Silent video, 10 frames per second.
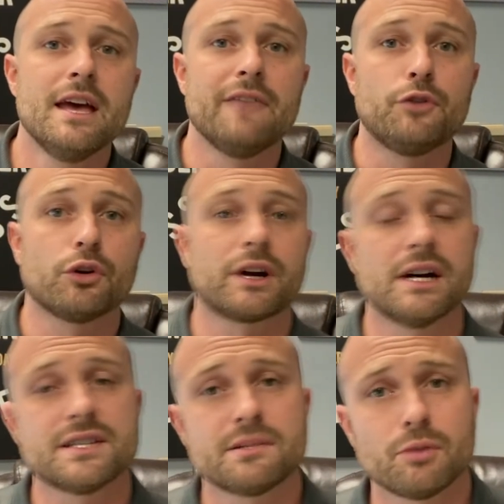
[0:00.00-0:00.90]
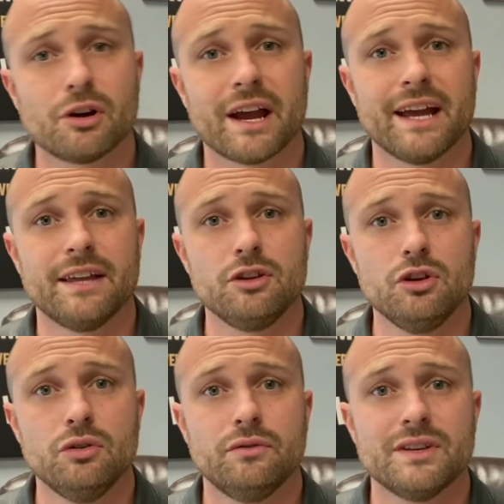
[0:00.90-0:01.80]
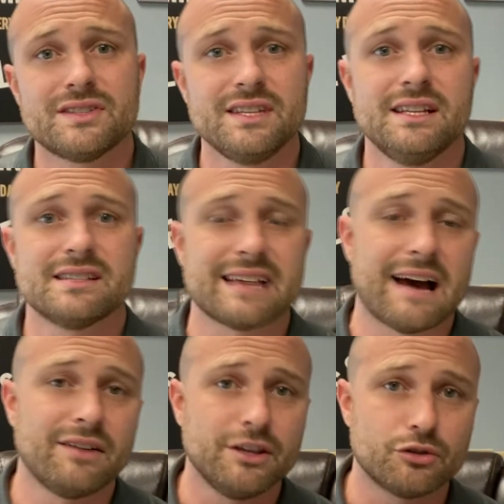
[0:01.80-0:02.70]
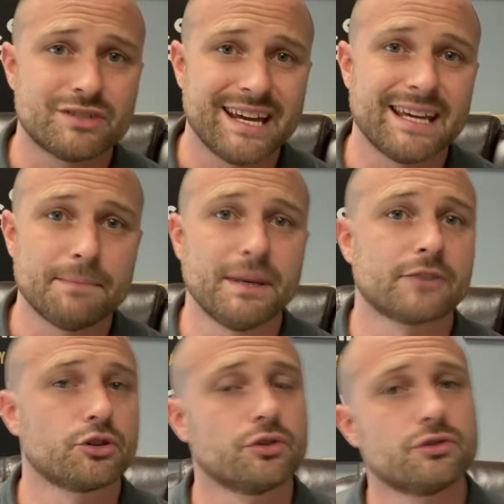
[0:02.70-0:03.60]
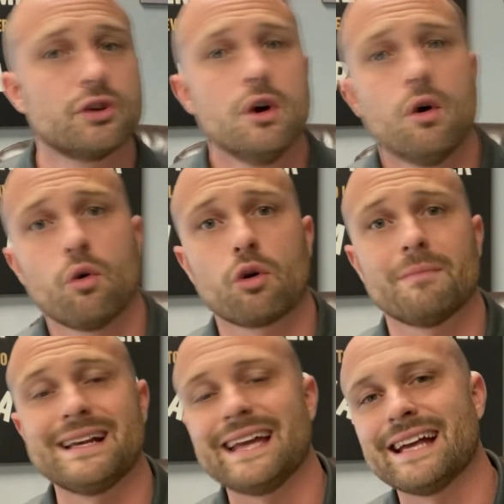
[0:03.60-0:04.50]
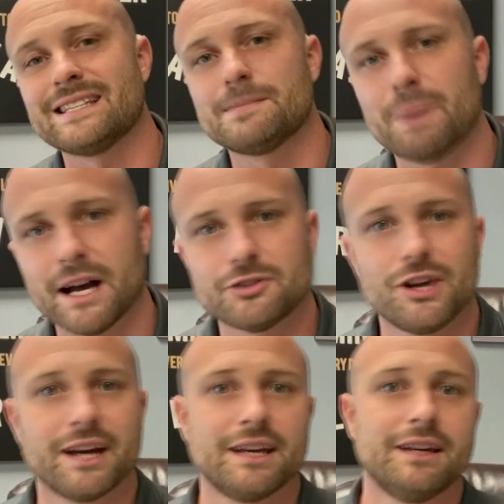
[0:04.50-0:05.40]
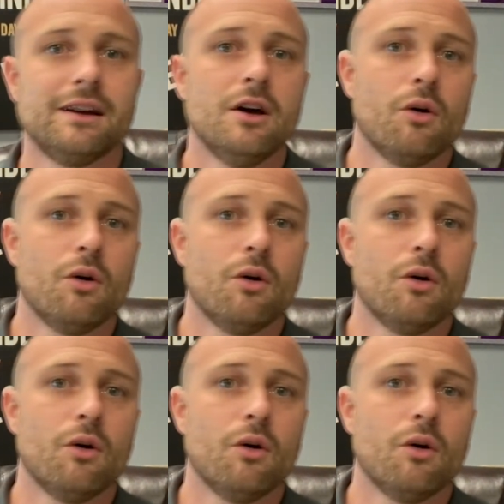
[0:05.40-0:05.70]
If you're a customer and you've seen us out either taking pictures or my dad's spot checking,